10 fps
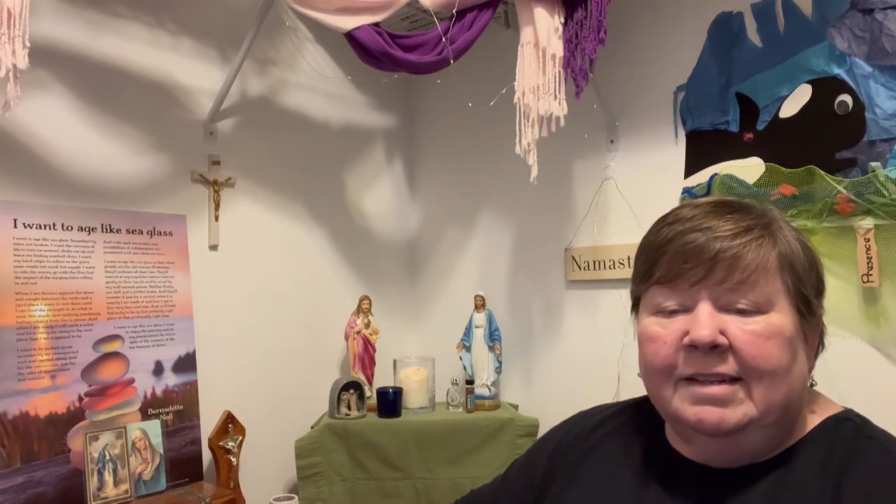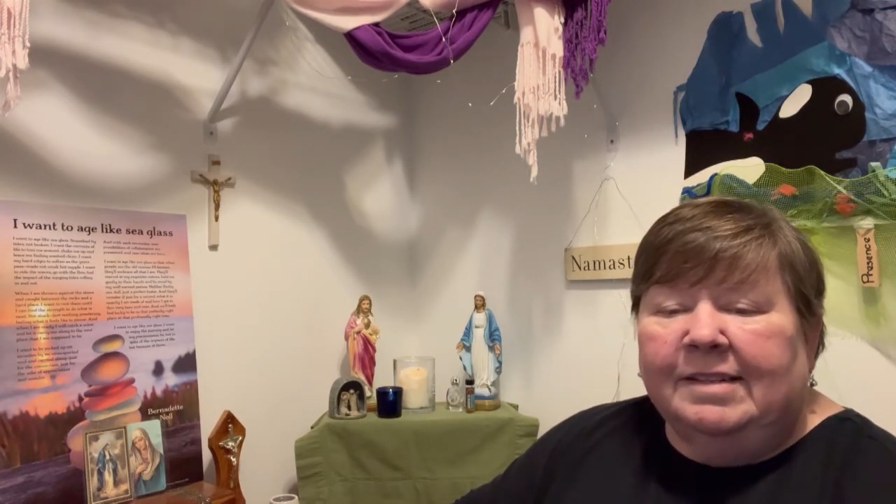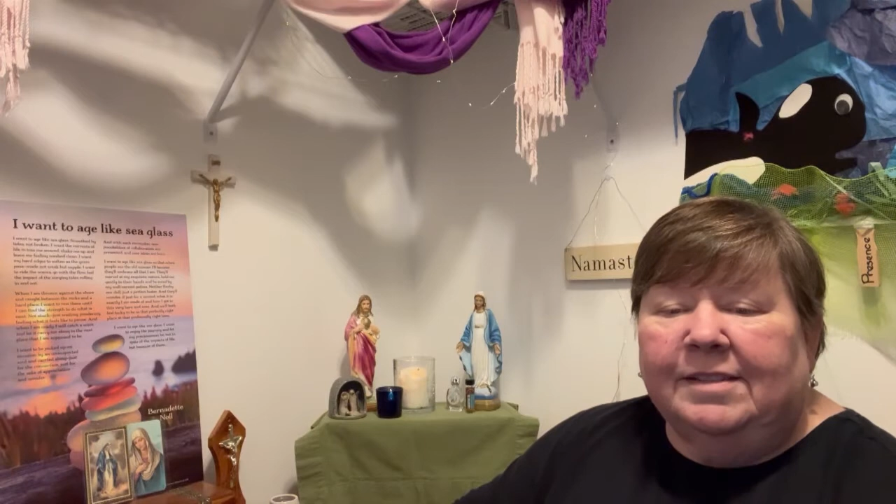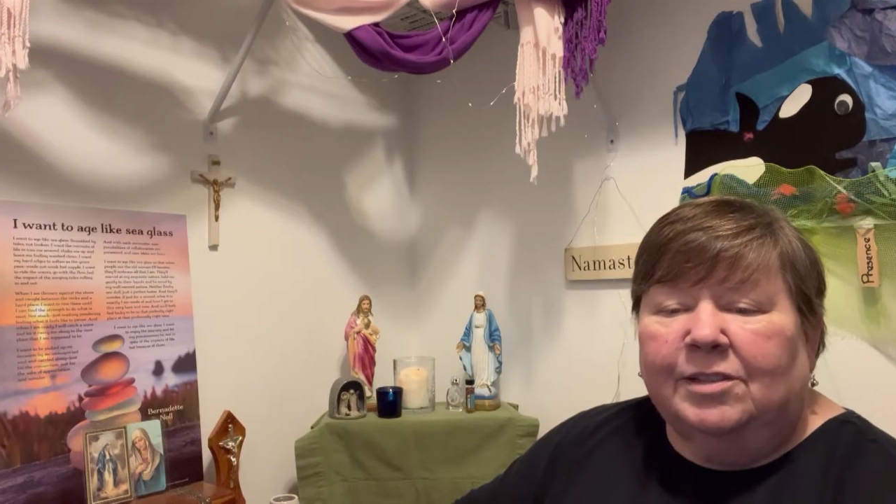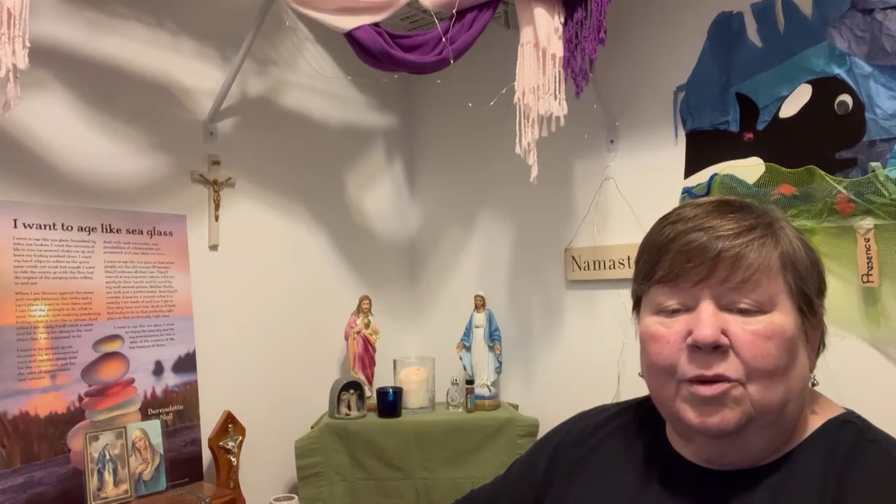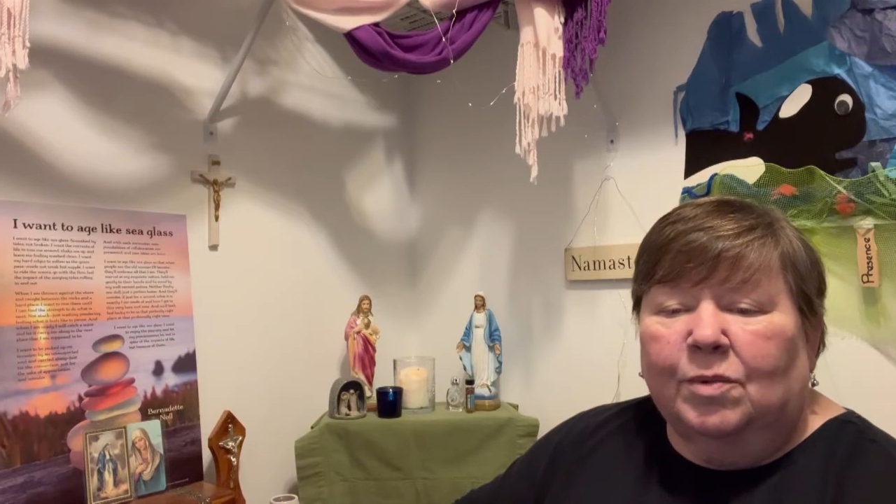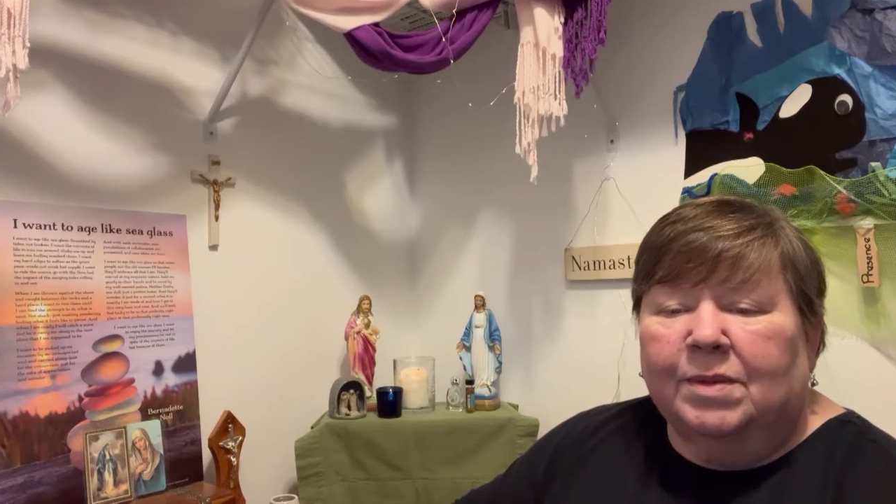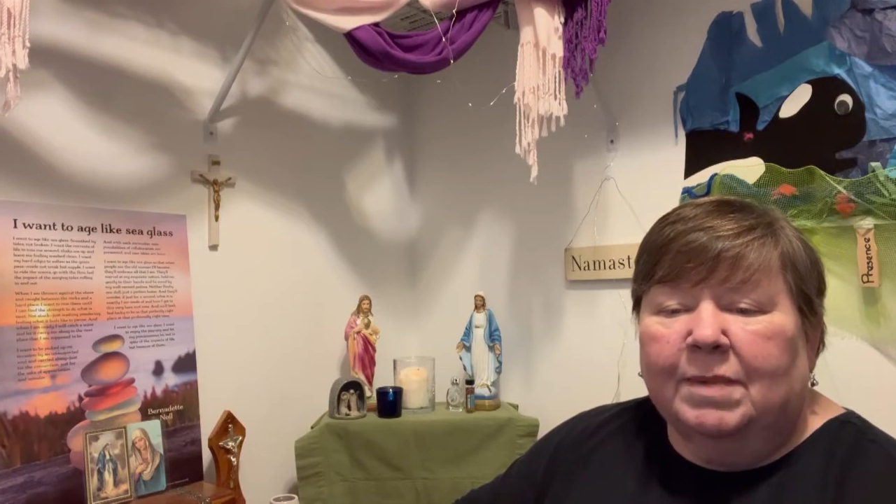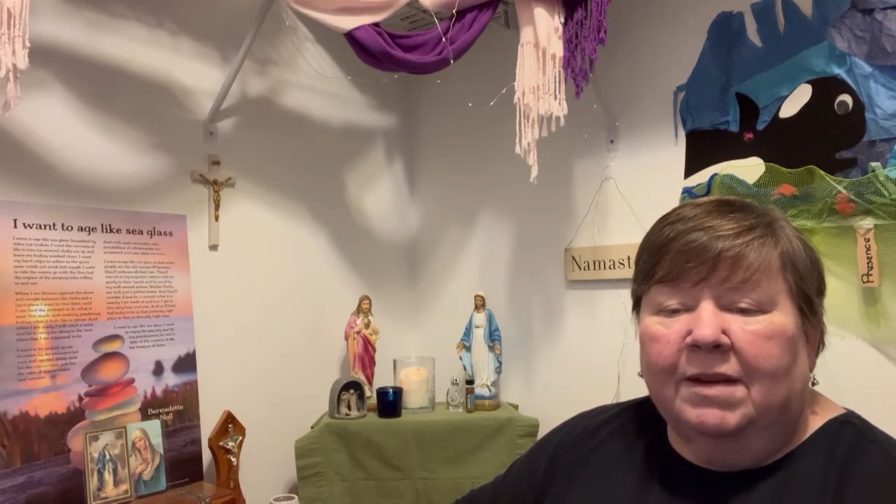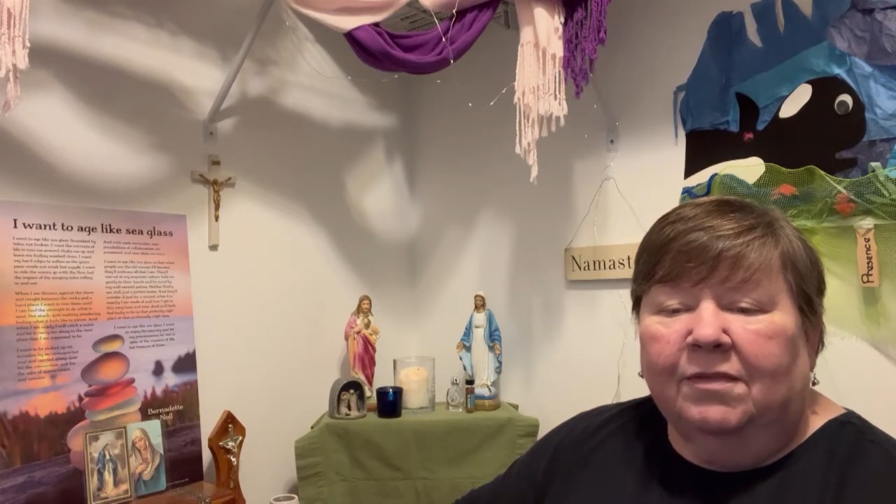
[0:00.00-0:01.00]
So with
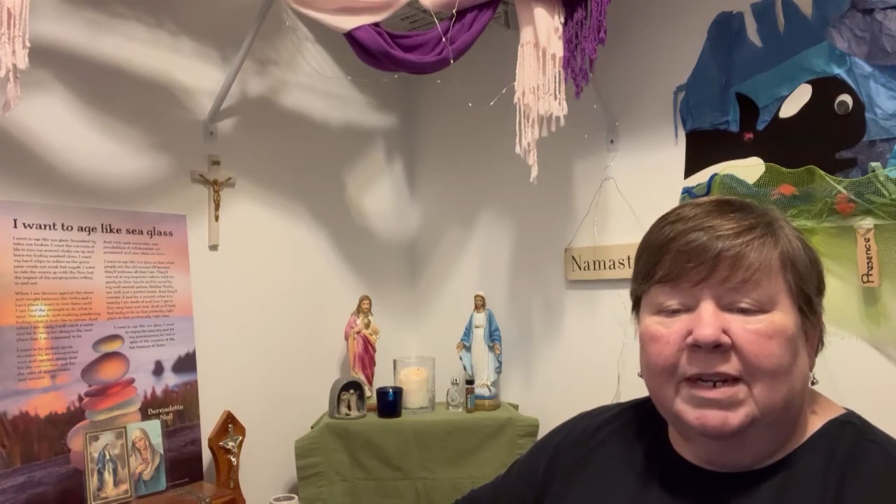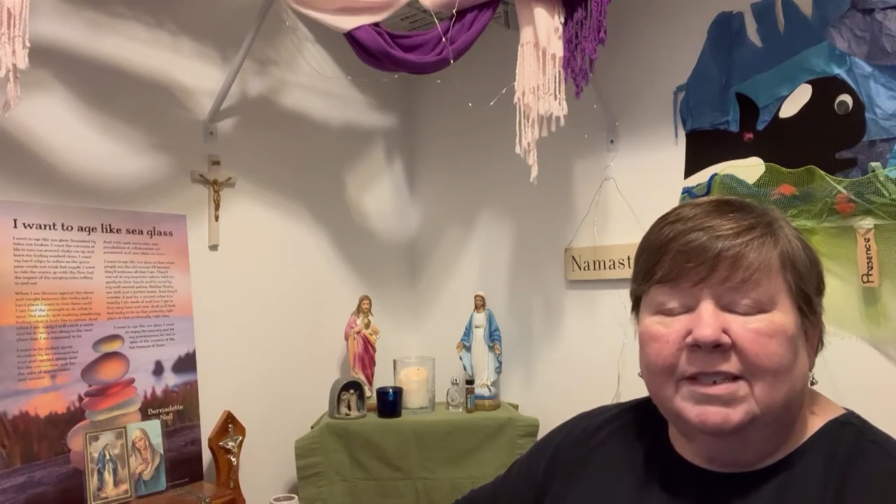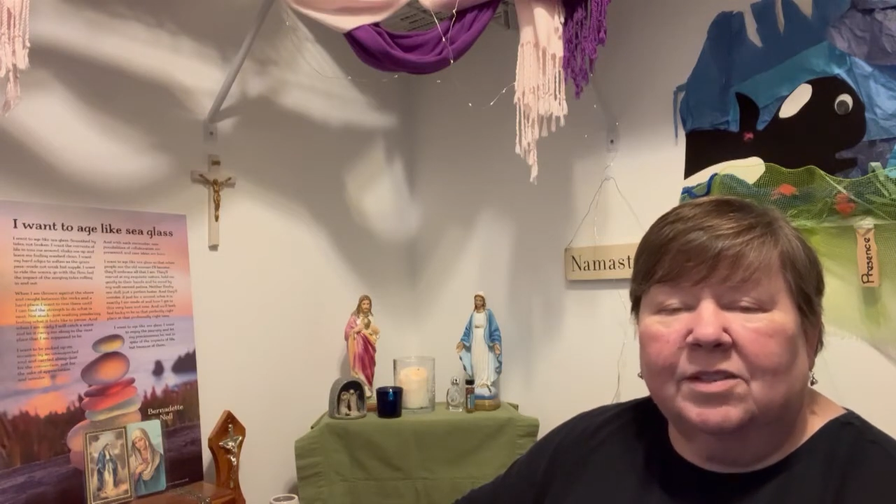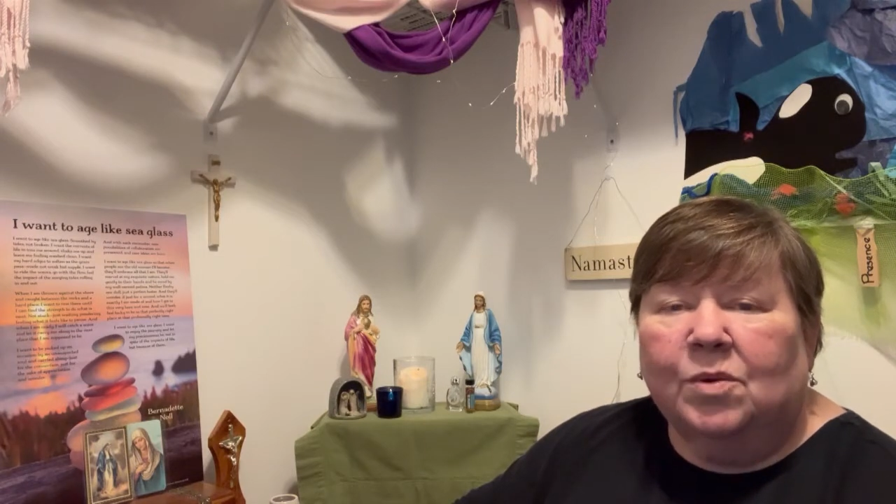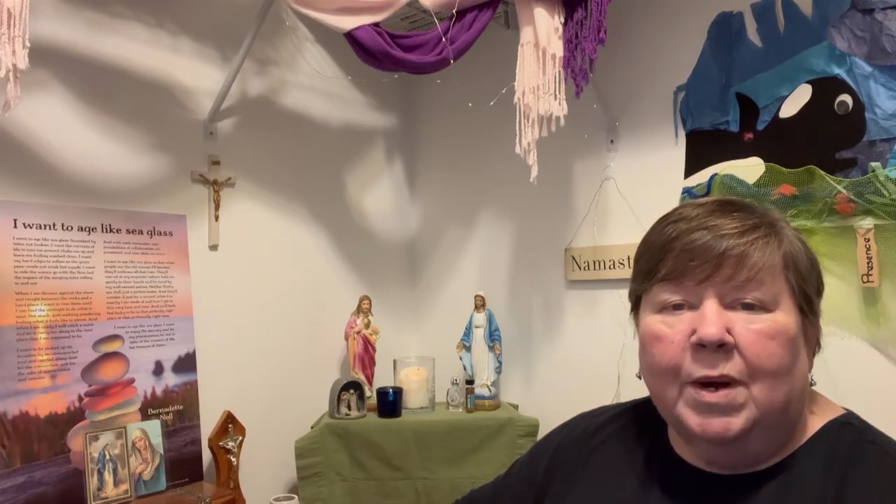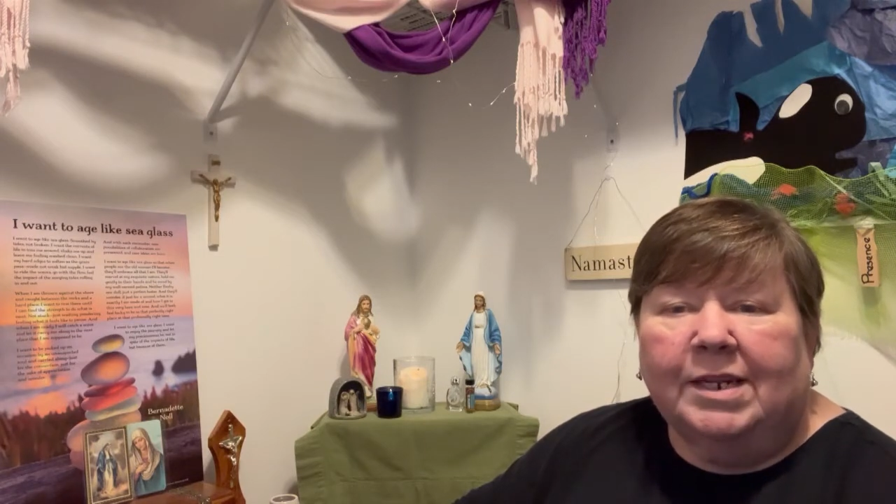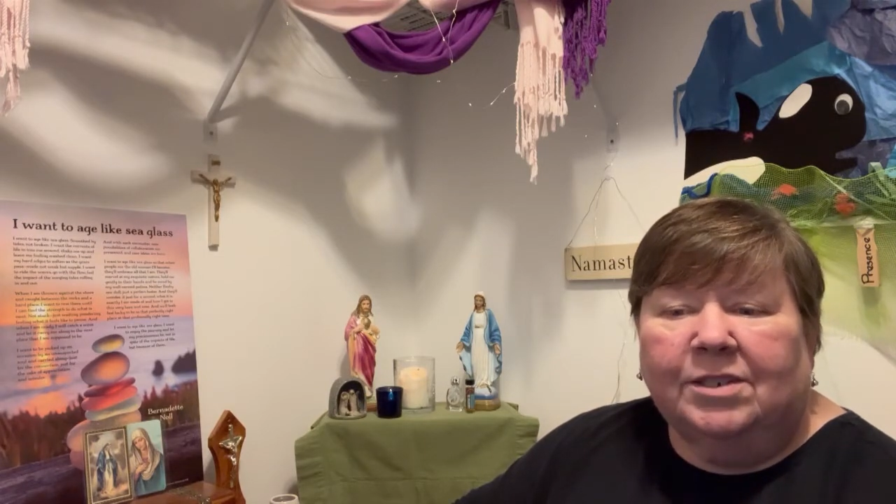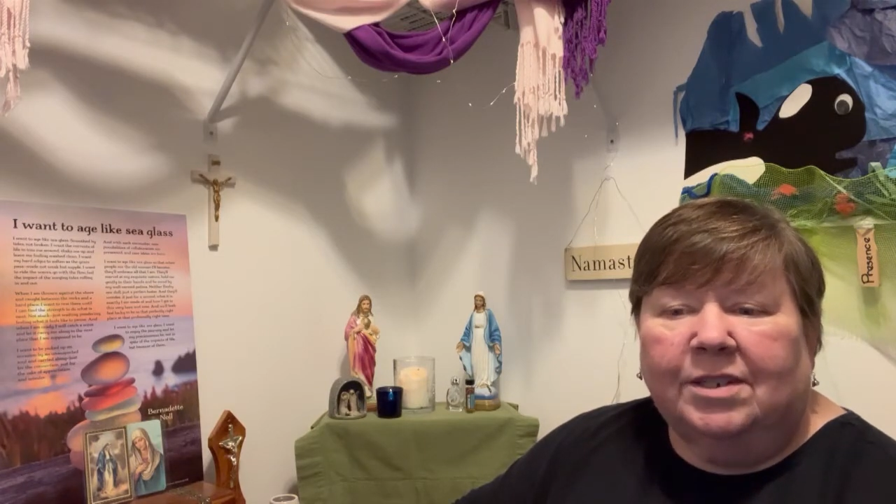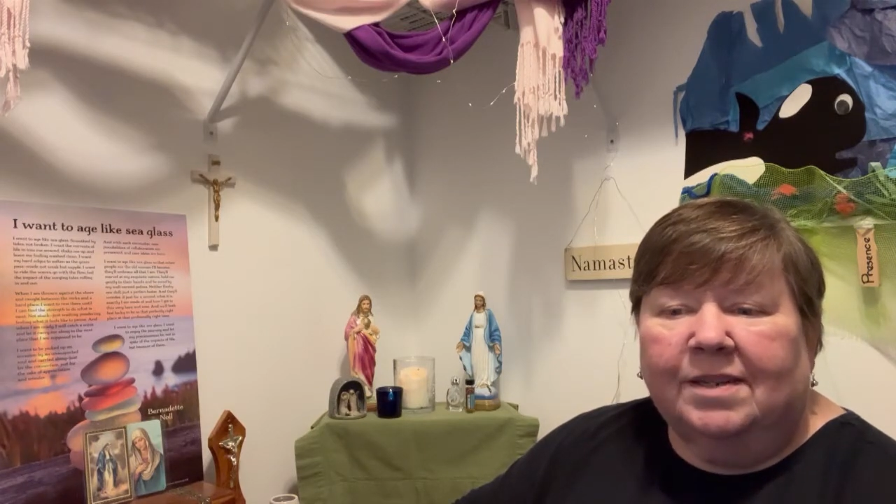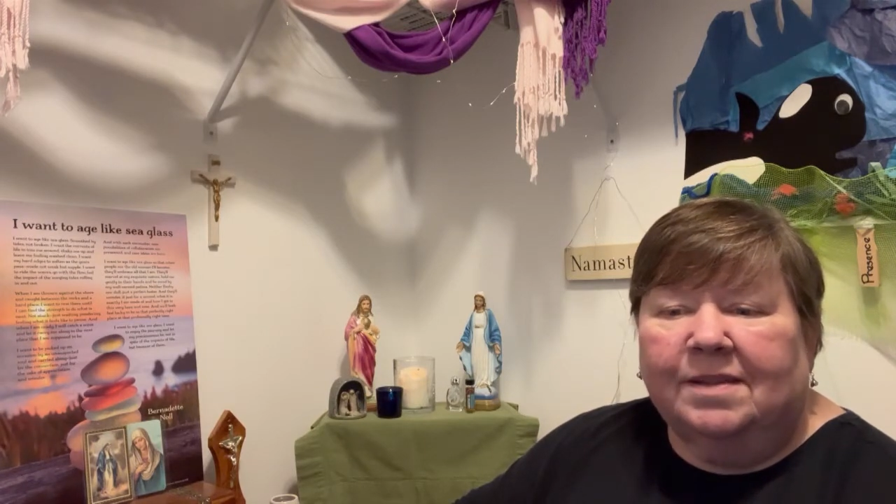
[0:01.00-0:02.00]
my friend's question